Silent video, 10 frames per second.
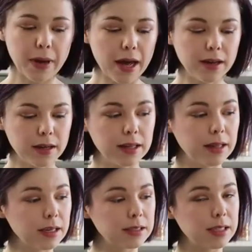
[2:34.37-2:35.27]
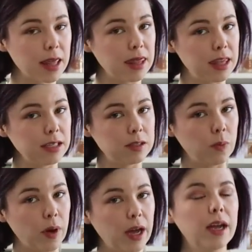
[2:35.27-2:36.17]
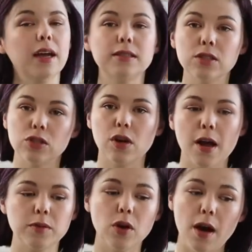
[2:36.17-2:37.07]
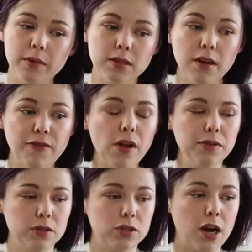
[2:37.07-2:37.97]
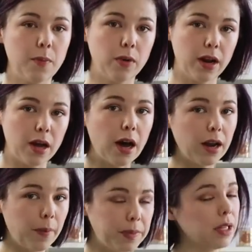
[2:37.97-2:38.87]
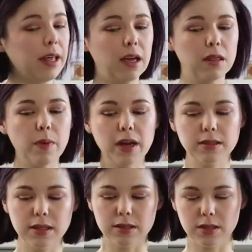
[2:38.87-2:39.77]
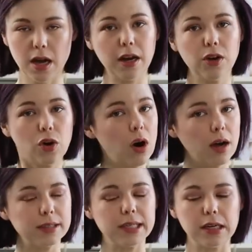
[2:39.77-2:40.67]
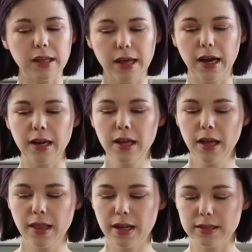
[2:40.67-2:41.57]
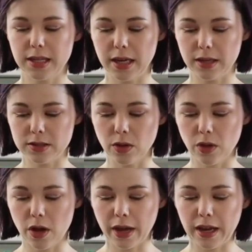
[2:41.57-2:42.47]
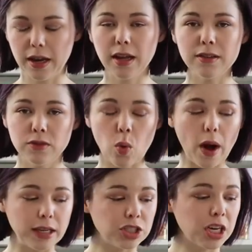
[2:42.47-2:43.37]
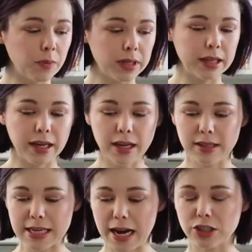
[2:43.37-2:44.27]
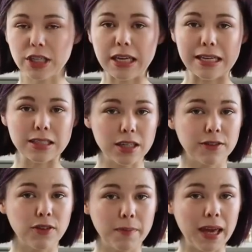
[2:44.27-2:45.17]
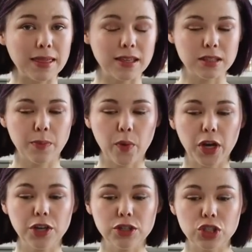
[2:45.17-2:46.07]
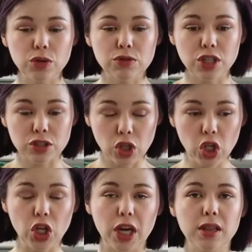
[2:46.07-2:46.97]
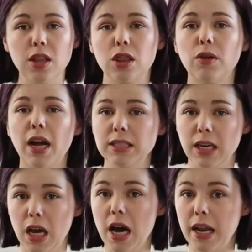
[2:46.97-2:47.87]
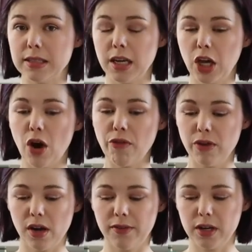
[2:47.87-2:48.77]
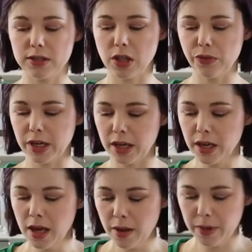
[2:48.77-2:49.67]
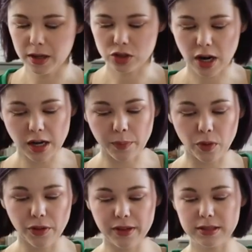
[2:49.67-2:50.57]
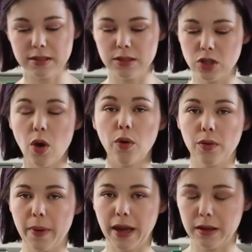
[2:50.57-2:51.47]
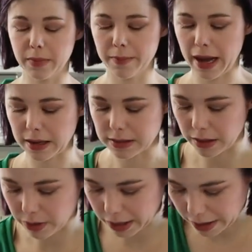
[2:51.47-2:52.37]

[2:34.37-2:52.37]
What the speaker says: But at least this way, it's a stripe. So I'm just gonna follow the stripe when I cut up the lengthways. It's cutting across here that is taking so long, and quite genuinely it's actually easier for me at this point to just look at the threads and cut as I go very, very slowly, because trying to pull this is a total pain in my backside right